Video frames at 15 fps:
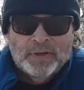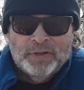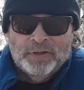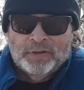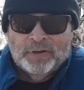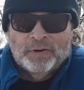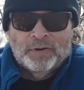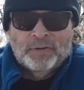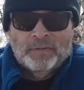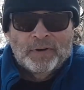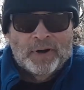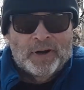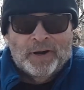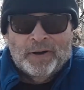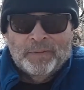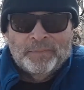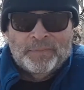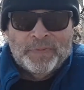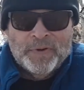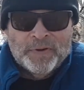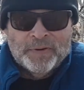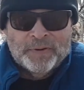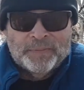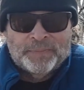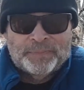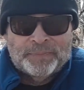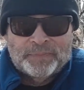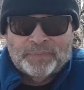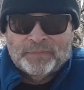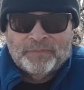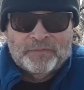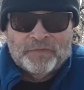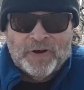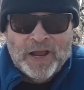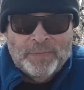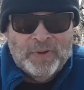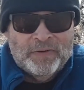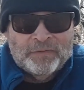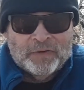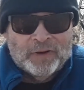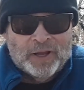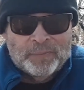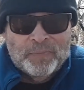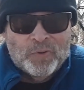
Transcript: Your framing for like